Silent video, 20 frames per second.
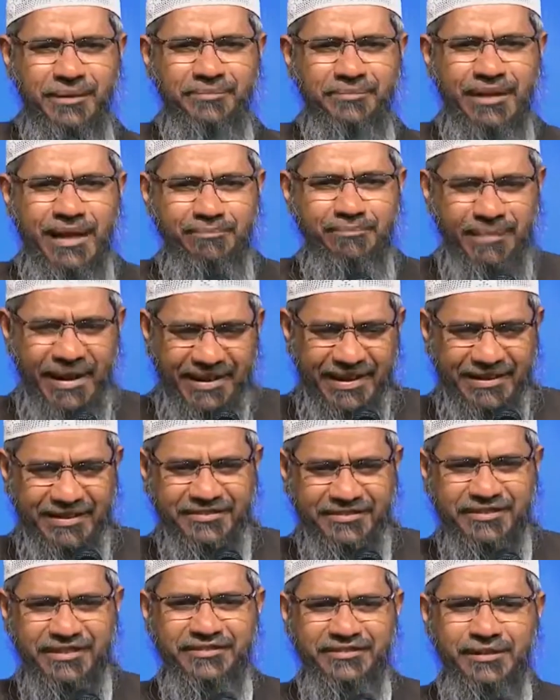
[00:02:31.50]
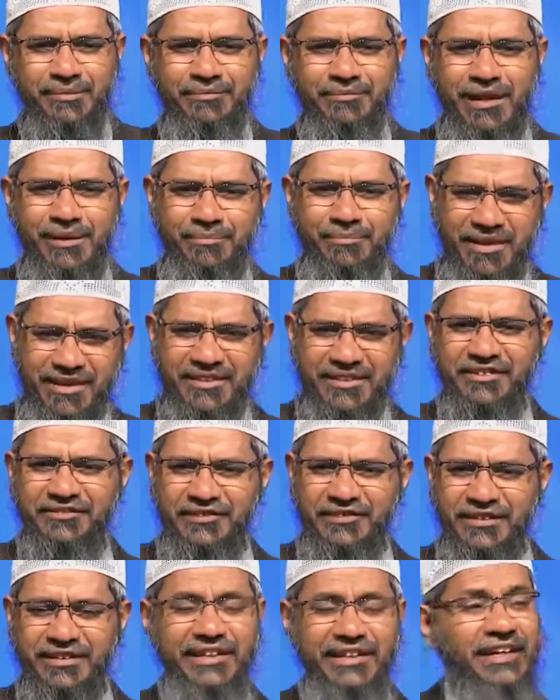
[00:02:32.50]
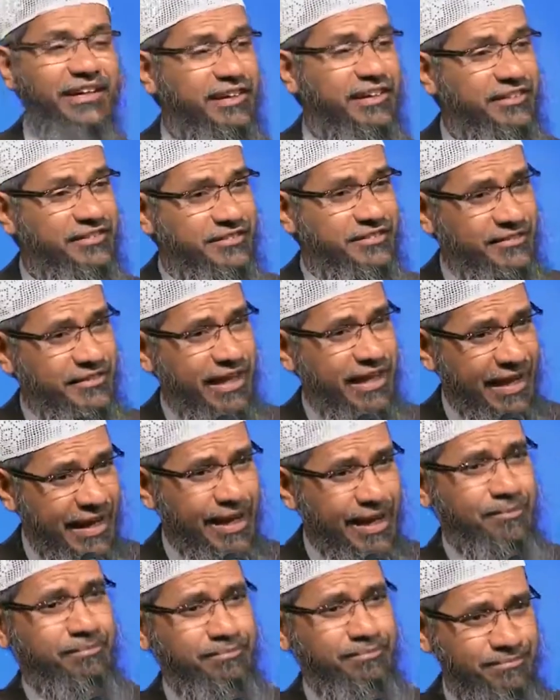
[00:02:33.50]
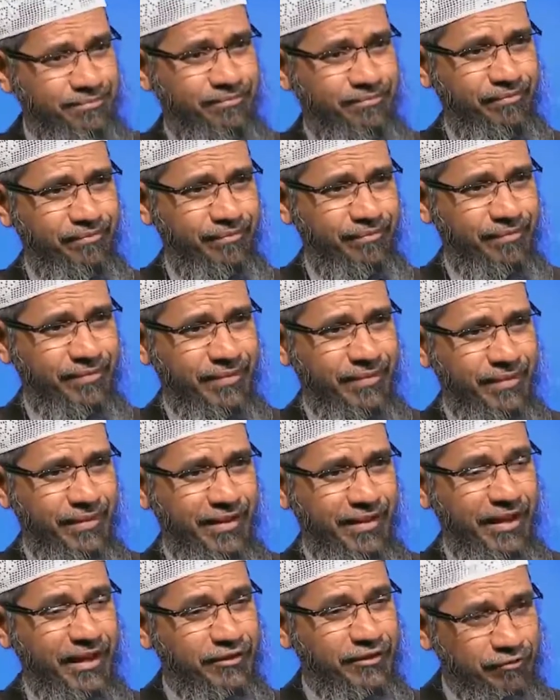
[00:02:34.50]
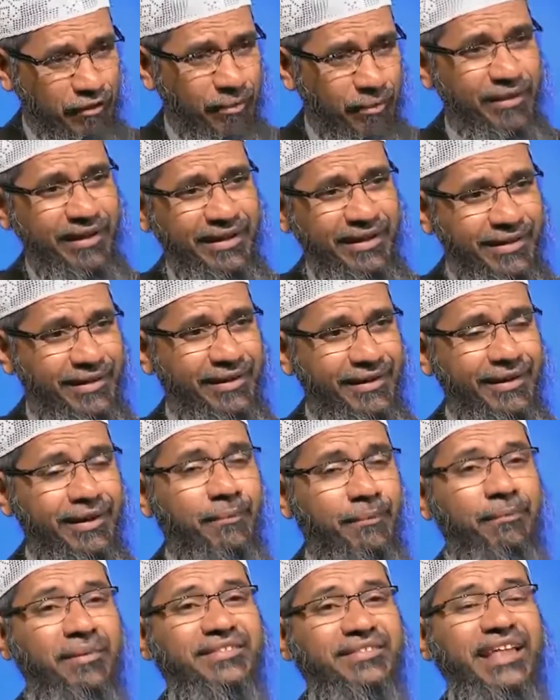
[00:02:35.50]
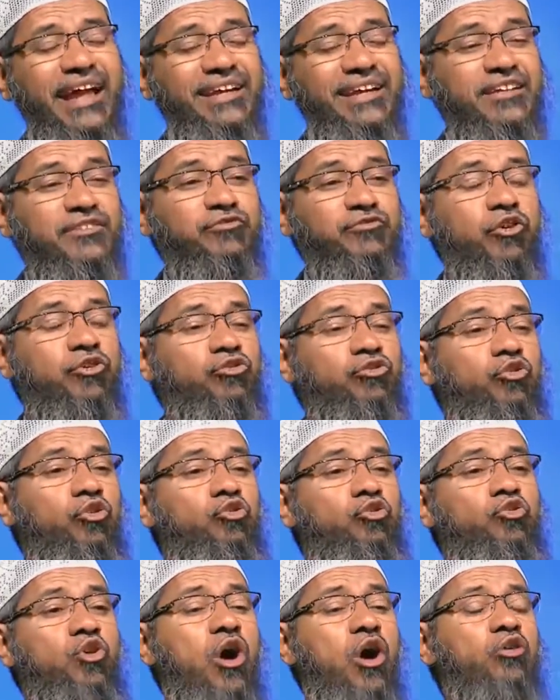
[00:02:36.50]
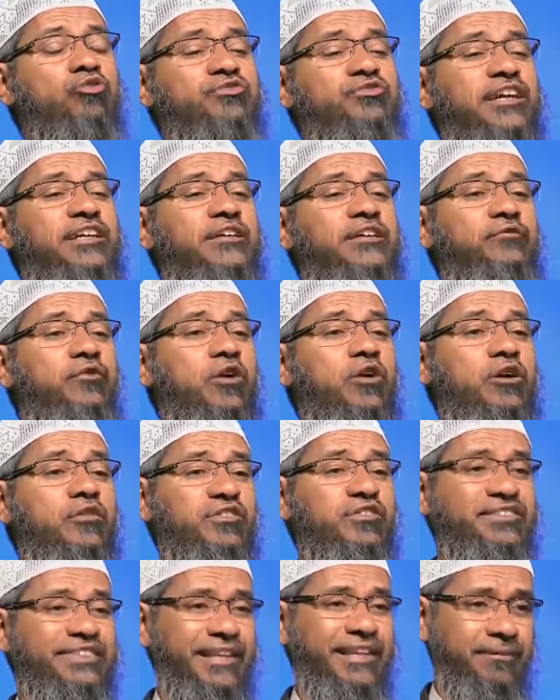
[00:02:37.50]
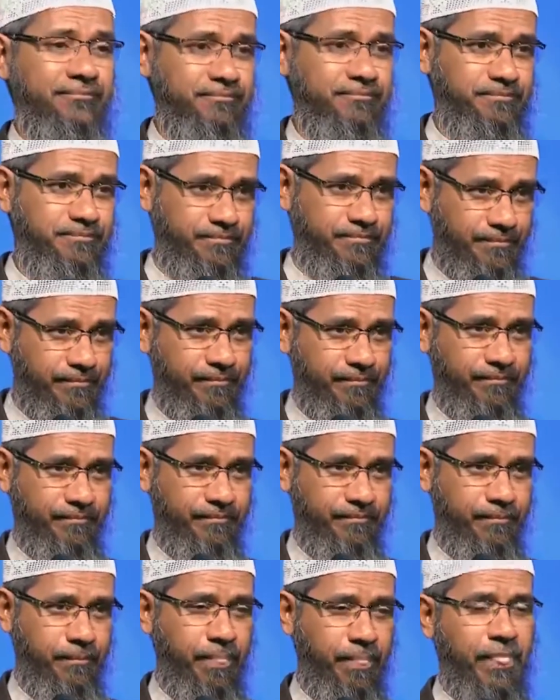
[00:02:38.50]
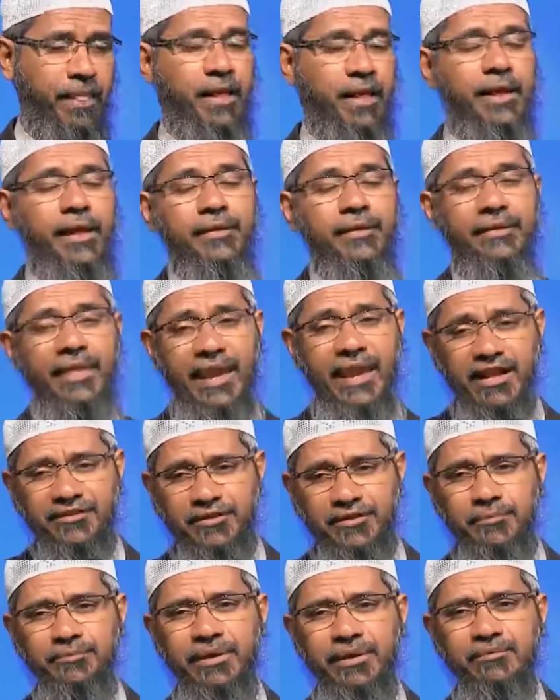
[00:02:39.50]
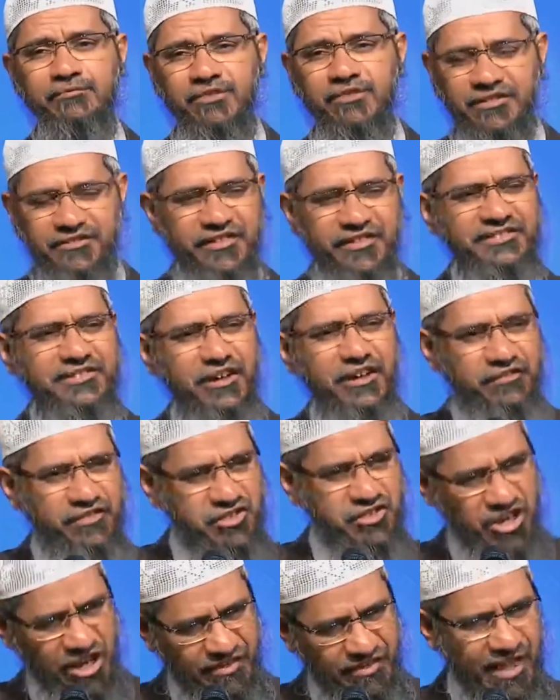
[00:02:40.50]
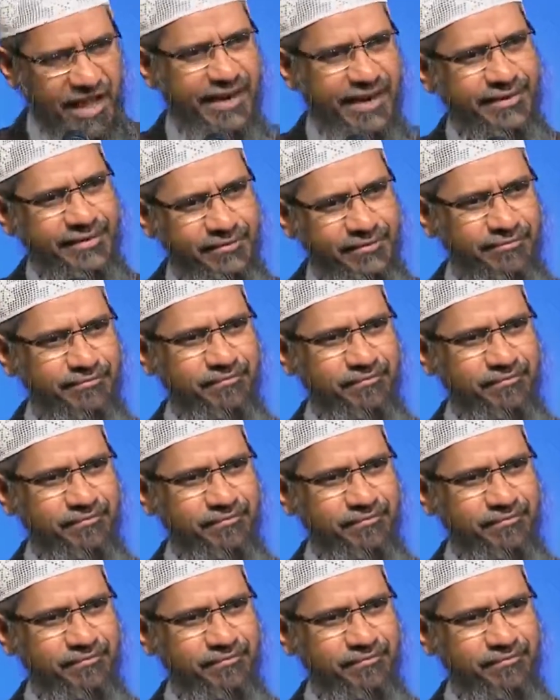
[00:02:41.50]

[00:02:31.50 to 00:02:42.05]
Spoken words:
sometimes minor sin, sometimes major sin, it is haram, it's forbidden, but that does not throw you outside the fold of Islam. There are sometimes waswasa of the shaitan